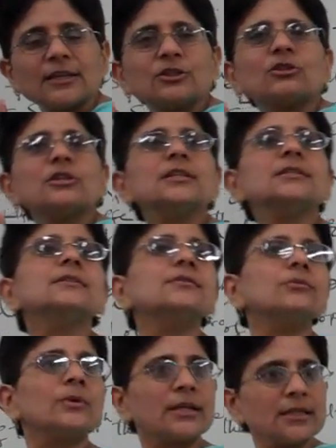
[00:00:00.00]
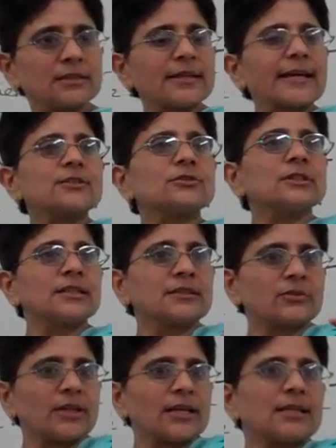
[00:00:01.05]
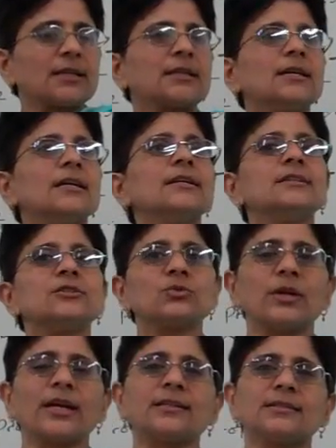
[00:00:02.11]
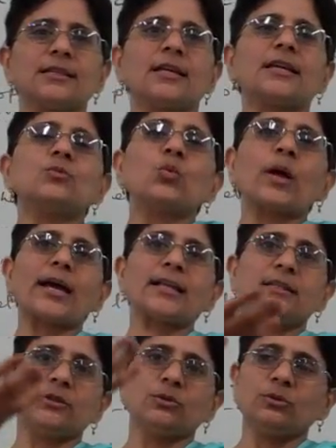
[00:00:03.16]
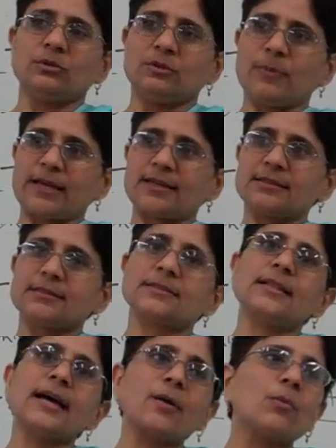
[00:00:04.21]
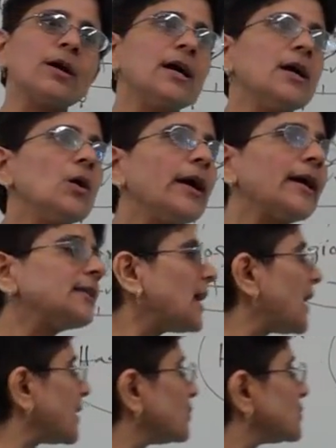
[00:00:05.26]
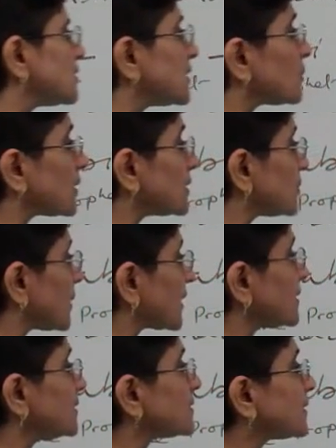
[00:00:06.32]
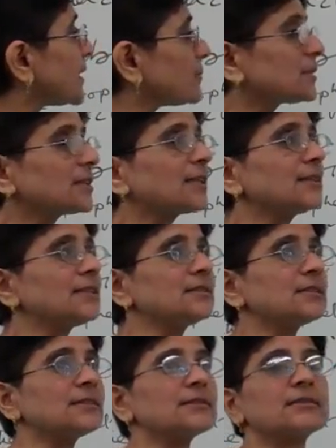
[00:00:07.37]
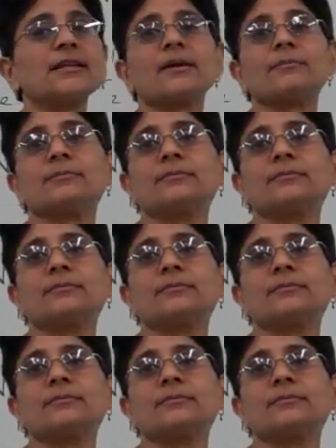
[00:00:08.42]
So he's actually he's raising in value Meccan Islam. And I would say, well, Meccan Islam is Khadijan Islam.